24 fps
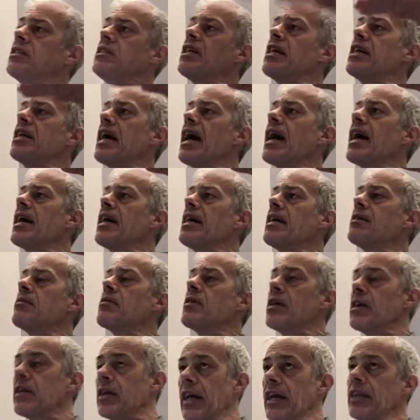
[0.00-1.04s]
DNA
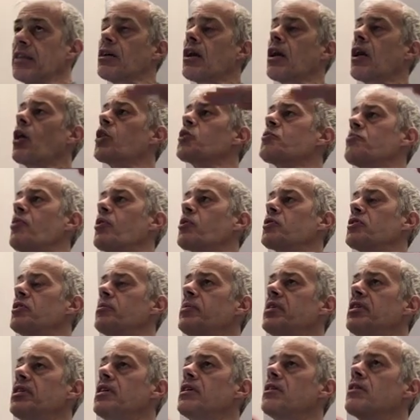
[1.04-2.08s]
into close
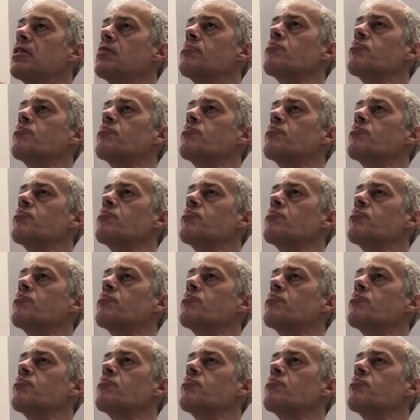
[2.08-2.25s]
proximity to